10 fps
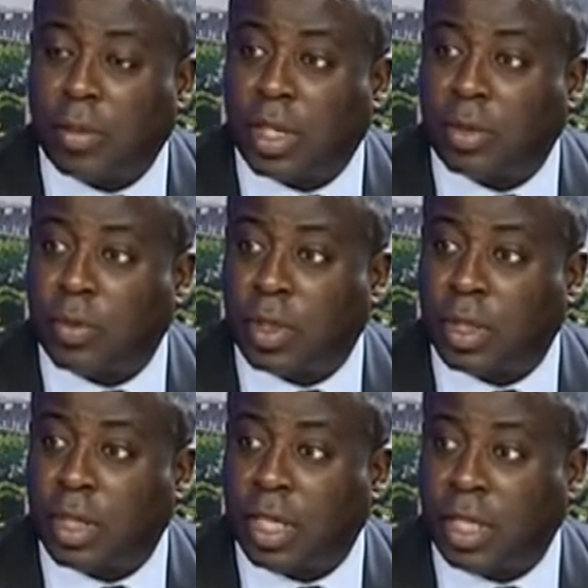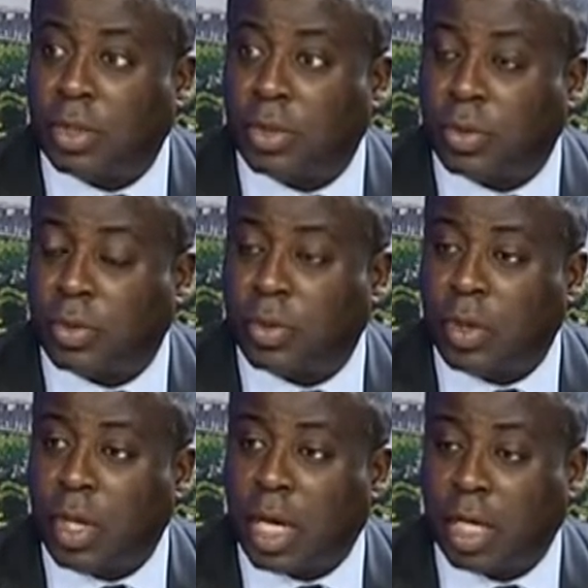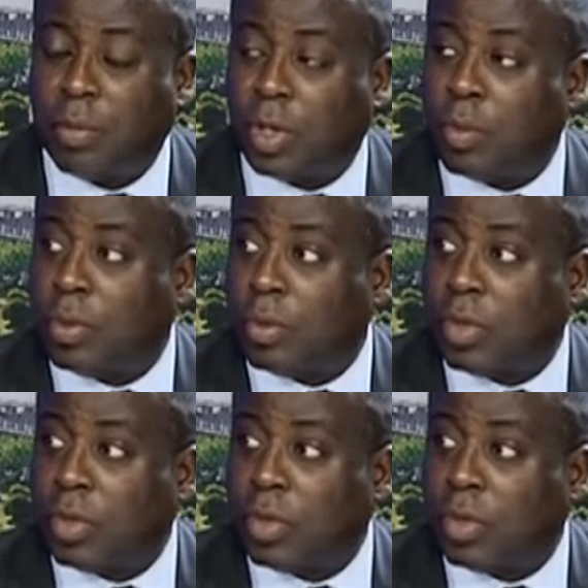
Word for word: that will lead to an amicable